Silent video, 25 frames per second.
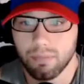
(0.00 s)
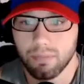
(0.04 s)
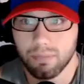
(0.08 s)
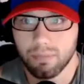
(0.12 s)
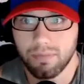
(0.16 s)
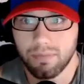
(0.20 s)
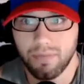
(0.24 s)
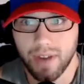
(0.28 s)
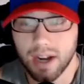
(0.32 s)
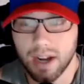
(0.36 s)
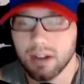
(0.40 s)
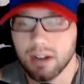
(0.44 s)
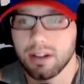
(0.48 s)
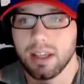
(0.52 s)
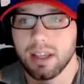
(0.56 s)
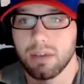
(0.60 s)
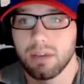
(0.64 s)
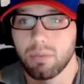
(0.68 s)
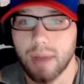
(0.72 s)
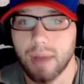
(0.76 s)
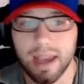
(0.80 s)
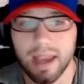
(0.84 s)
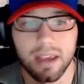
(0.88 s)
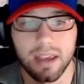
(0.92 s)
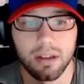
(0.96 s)
fairly
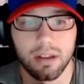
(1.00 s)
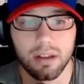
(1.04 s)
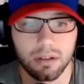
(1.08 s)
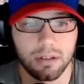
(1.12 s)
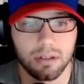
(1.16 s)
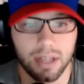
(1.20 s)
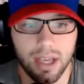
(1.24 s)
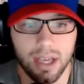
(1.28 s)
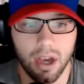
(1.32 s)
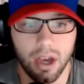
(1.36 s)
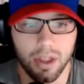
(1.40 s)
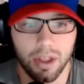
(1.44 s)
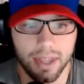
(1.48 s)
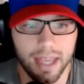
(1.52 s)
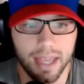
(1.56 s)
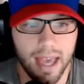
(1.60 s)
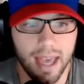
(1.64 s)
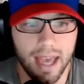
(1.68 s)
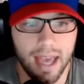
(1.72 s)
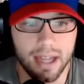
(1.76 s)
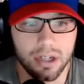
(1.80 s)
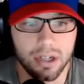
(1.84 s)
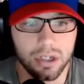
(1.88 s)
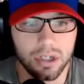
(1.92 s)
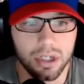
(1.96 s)
regularly on the
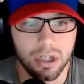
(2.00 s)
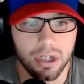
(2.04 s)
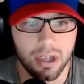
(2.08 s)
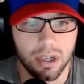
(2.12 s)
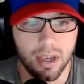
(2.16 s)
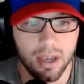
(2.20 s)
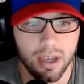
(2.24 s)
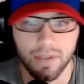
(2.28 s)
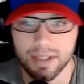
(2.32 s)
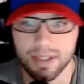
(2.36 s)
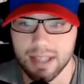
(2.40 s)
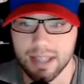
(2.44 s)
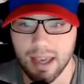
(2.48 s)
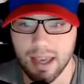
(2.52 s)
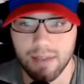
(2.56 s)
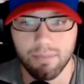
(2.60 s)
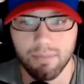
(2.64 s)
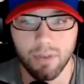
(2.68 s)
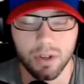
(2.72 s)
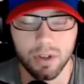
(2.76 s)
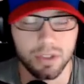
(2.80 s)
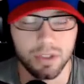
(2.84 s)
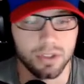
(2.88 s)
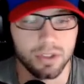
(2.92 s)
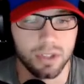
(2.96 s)
edge if it's him
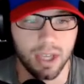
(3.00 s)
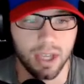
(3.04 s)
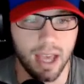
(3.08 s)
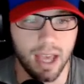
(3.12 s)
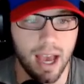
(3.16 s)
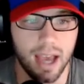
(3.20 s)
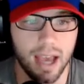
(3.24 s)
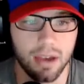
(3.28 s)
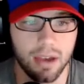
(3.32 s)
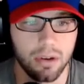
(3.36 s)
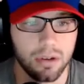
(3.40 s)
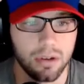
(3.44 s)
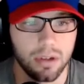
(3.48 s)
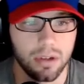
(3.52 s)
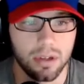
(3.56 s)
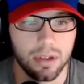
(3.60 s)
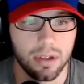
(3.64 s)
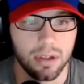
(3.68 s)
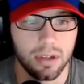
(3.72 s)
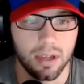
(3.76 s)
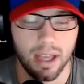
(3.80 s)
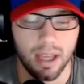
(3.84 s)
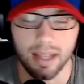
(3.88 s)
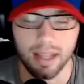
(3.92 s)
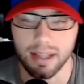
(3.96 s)
versus a guy.
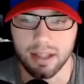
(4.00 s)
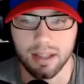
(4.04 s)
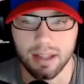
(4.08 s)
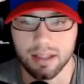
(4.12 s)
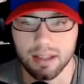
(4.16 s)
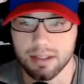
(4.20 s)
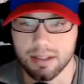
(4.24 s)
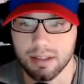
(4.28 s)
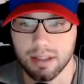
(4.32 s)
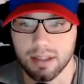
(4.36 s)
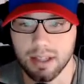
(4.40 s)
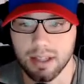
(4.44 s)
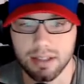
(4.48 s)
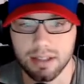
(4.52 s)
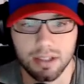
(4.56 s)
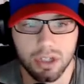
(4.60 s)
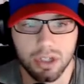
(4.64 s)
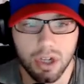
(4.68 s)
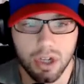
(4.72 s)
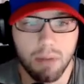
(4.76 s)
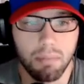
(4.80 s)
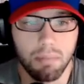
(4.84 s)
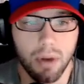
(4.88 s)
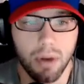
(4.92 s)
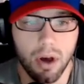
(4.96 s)
And it's a
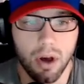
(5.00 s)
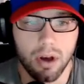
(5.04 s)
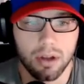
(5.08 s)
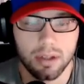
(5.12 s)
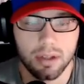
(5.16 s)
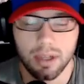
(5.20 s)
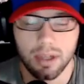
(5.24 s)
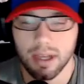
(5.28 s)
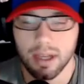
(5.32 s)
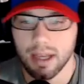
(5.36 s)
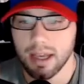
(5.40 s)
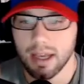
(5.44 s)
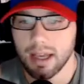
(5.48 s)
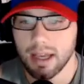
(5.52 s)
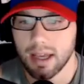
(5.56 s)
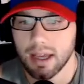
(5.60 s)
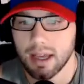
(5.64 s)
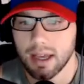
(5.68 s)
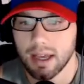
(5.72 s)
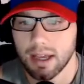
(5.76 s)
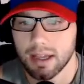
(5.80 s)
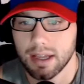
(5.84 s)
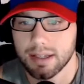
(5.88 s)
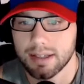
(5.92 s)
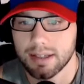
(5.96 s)
jump ball.
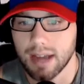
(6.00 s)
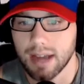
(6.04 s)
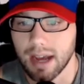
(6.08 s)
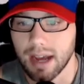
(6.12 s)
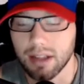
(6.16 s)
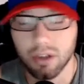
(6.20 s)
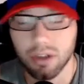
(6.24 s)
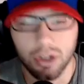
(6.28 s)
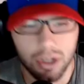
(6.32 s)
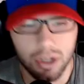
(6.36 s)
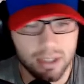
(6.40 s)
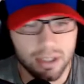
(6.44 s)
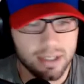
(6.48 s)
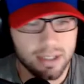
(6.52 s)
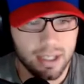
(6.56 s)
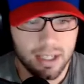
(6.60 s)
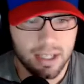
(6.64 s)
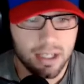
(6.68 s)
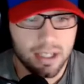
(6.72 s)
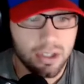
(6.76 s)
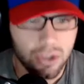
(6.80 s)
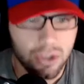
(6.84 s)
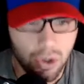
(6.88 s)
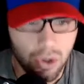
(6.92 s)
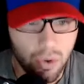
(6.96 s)
Tyler Goodson
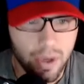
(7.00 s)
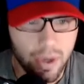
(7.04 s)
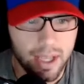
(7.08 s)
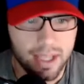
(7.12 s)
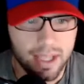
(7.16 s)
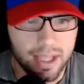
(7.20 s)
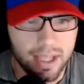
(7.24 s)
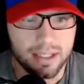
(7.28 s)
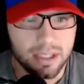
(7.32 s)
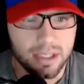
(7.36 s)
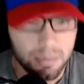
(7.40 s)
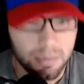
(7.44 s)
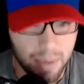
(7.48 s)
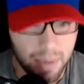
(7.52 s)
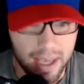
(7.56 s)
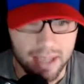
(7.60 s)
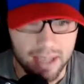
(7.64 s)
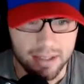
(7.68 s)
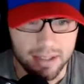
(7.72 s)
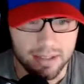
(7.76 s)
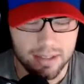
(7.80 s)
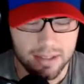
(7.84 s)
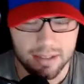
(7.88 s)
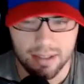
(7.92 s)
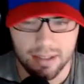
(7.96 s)
can do it in
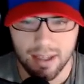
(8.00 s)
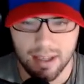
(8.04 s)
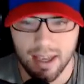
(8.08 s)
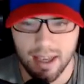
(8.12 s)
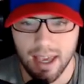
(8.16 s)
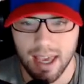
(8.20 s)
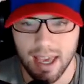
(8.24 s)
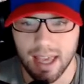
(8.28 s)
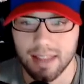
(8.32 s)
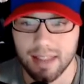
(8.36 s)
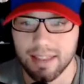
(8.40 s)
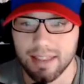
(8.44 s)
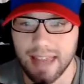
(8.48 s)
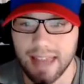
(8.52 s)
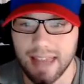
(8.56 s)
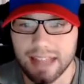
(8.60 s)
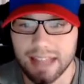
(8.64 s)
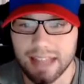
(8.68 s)
space. And that's